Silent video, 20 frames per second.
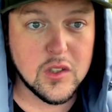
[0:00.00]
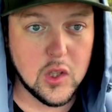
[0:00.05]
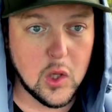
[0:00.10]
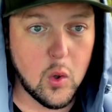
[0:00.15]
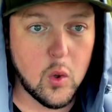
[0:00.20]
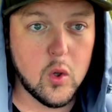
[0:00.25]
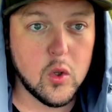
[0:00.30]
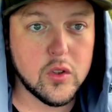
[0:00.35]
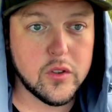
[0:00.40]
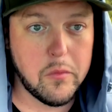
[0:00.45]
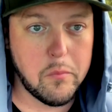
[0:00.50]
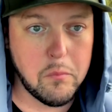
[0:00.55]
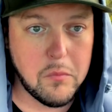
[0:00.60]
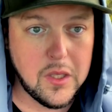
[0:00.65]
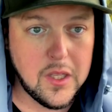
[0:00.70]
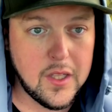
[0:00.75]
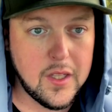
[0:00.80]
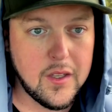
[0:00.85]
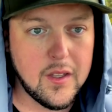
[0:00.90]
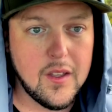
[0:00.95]
local to
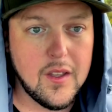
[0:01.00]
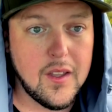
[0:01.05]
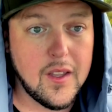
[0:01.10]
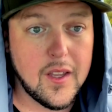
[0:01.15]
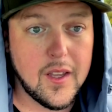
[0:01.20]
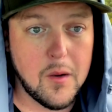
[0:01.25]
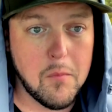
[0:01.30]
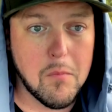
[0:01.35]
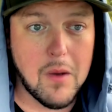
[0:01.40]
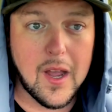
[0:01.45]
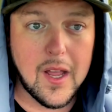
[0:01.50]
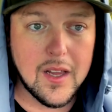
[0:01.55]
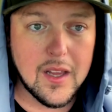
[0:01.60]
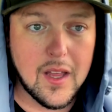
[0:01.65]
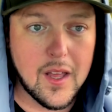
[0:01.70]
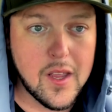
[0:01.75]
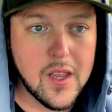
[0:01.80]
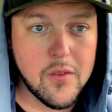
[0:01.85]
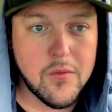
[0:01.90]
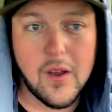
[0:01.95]
me in my
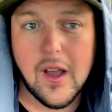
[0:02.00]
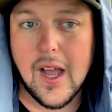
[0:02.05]
life.